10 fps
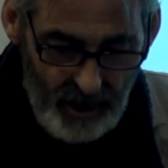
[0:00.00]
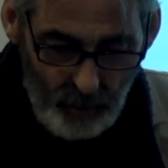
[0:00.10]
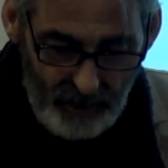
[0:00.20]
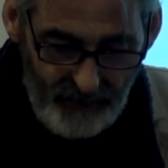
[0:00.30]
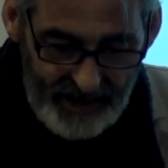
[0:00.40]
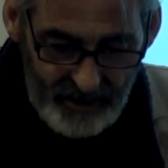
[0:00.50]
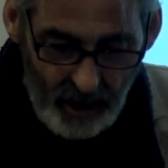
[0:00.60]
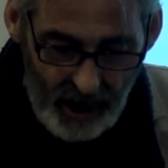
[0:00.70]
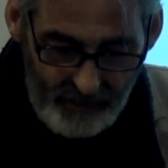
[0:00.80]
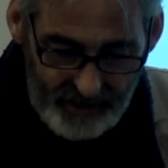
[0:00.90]
Whether that
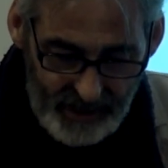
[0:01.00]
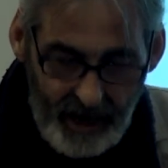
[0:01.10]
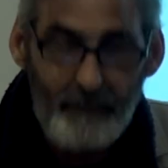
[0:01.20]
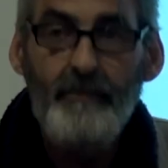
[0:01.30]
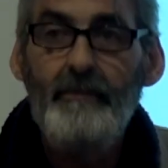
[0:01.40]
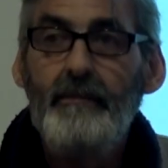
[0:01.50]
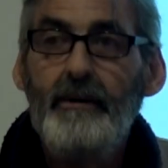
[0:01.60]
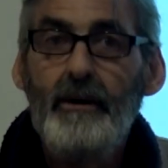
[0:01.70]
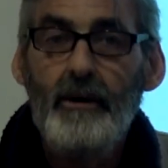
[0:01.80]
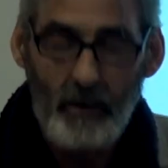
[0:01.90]
time has come
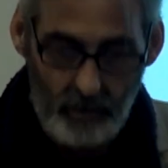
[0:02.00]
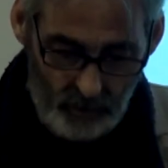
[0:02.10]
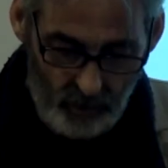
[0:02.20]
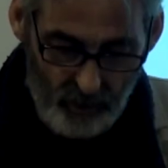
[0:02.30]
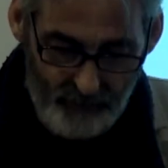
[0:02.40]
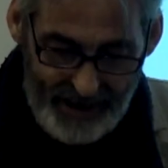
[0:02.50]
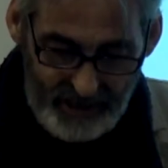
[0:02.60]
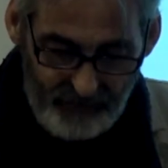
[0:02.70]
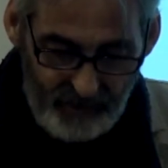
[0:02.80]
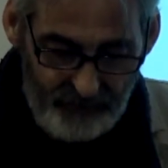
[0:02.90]
or
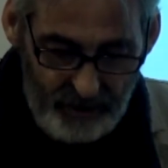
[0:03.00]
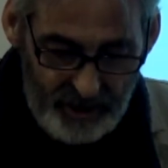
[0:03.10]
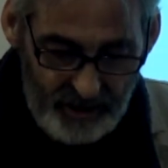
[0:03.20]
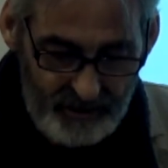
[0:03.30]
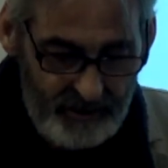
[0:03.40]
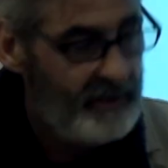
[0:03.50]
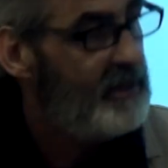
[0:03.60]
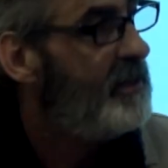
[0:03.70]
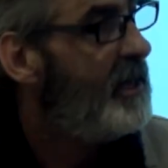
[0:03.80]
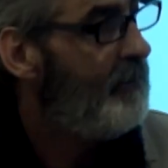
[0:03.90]
remains for the future,
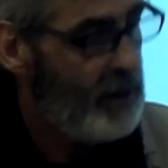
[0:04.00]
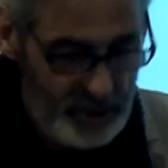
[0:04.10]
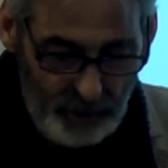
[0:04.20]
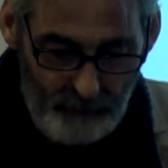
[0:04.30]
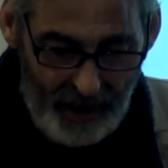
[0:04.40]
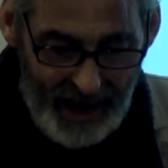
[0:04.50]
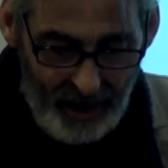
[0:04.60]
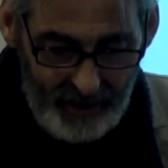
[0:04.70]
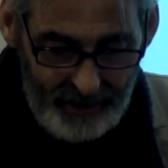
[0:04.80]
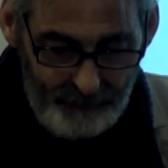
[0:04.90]
the emotional
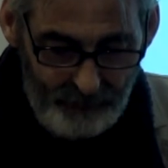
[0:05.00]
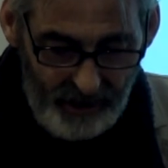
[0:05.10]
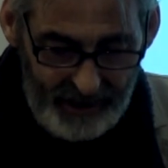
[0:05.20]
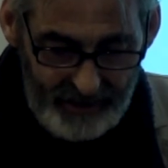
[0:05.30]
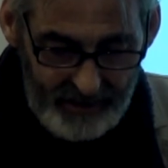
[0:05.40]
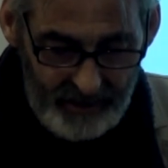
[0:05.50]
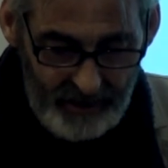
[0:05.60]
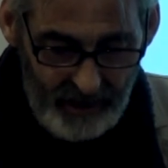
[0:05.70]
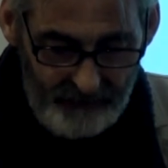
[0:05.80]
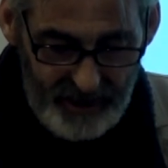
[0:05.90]
power and brilliance
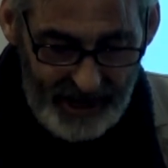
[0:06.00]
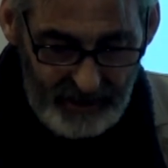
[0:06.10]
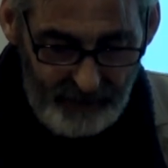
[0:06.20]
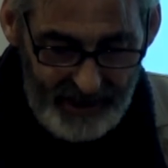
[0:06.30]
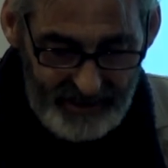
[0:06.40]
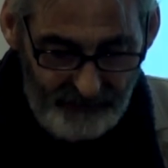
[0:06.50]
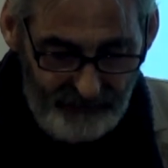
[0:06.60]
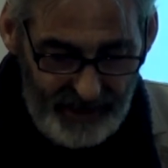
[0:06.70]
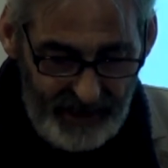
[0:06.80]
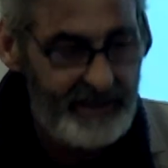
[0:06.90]
of Shakespeare's The
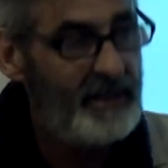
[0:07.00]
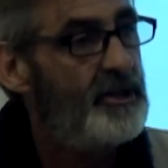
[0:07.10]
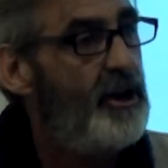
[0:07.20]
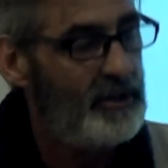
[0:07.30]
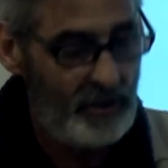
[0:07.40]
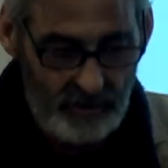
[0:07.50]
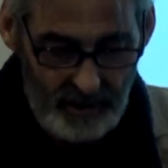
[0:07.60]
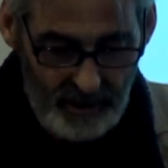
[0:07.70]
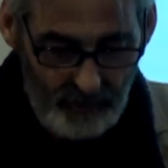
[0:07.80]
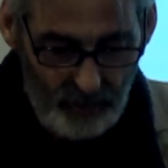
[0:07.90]
Phoenix and Turtle
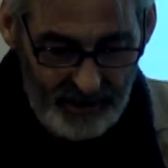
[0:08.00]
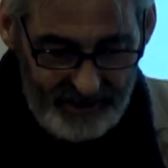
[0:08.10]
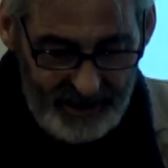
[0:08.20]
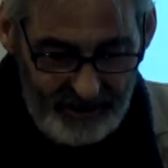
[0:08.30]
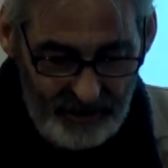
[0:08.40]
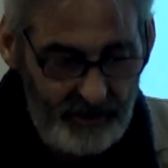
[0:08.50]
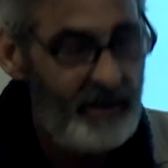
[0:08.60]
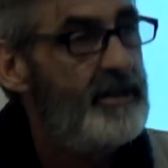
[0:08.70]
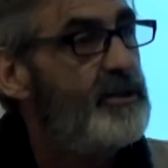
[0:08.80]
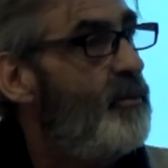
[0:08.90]
will continue
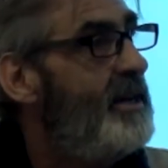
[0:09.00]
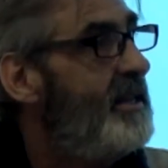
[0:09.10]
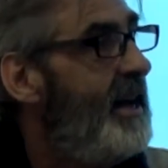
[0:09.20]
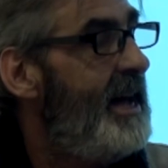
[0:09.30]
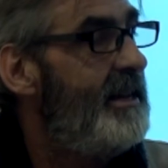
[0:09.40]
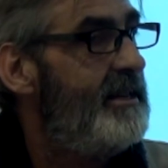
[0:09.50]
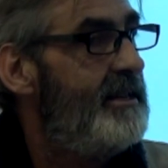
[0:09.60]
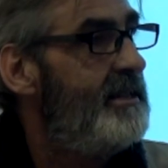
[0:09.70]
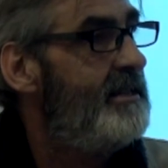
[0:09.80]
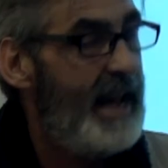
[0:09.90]
to resonate
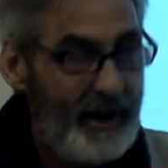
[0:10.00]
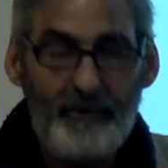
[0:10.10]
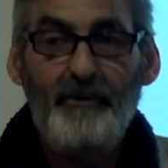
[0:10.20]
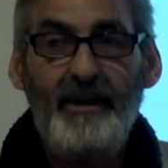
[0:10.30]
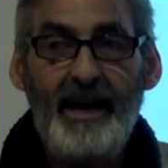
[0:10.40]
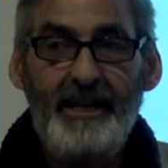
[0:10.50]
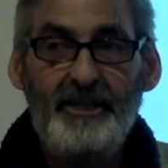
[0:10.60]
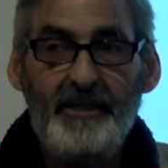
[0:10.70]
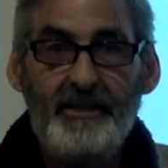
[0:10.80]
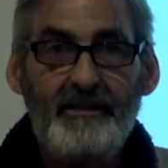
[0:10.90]
down through the
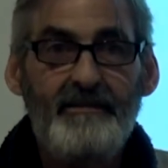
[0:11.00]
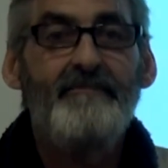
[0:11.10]
ages.